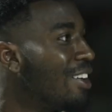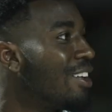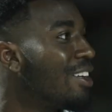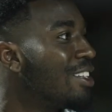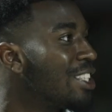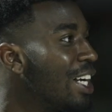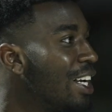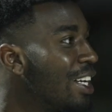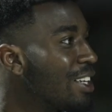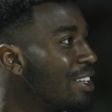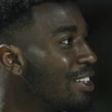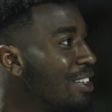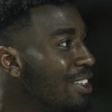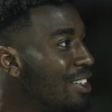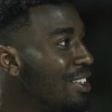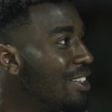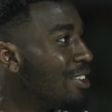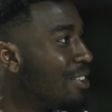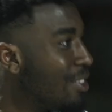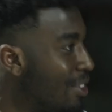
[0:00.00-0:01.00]
Schalke
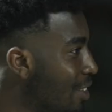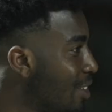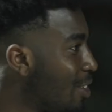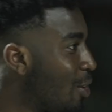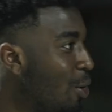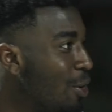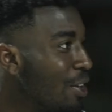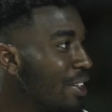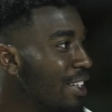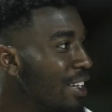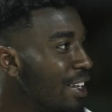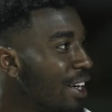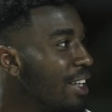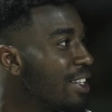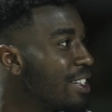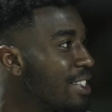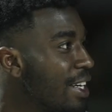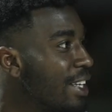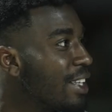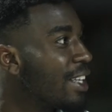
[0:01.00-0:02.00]
called here
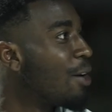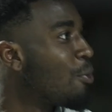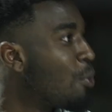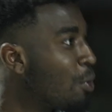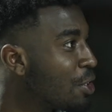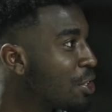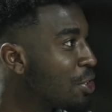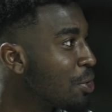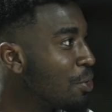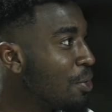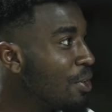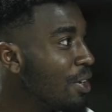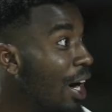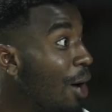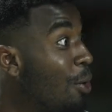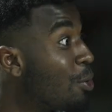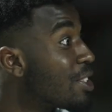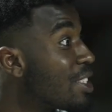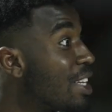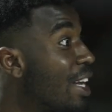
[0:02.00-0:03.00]
and said they want you. I
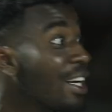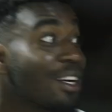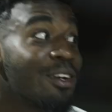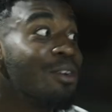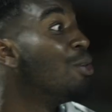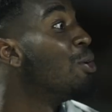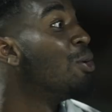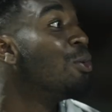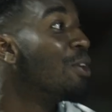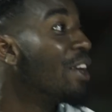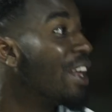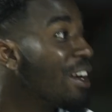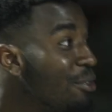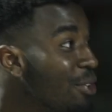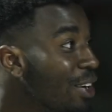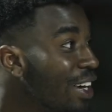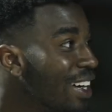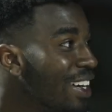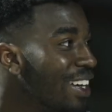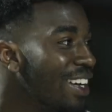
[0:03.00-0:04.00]
was like, no,
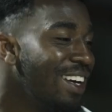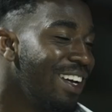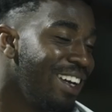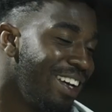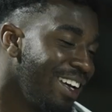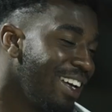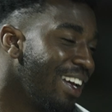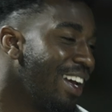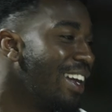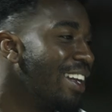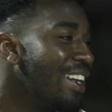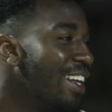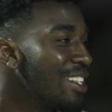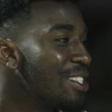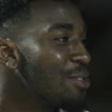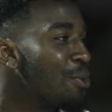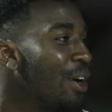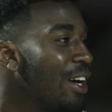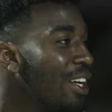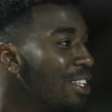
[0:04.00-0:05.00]
never. Mm-hmm. Yeah, and
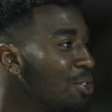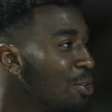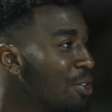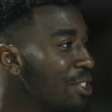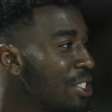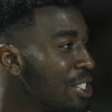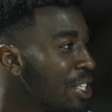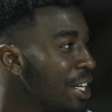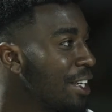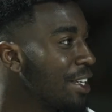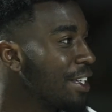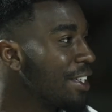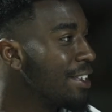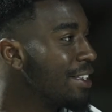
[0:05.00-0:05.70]
that's why I joined Schalke.